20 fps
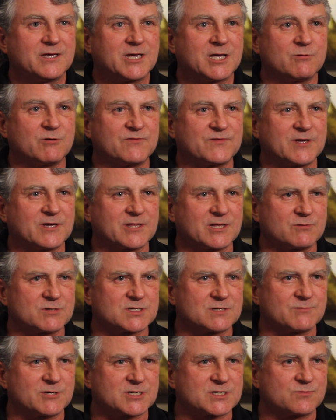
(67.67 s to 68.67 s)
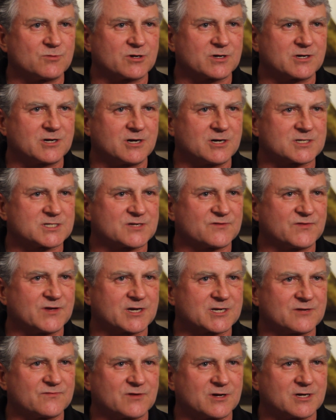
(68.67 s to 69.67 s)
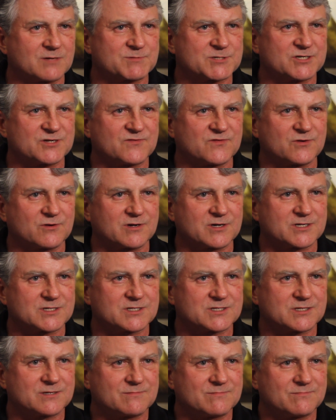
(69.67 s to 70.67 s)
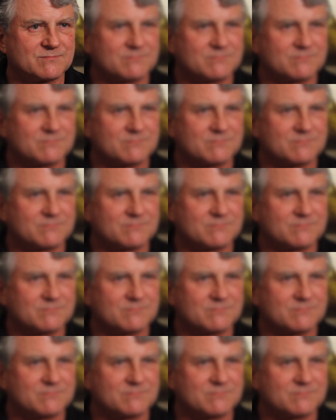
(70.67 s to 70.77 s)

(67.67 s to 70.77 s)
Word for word: And we found that was a much more cost-effective option for us.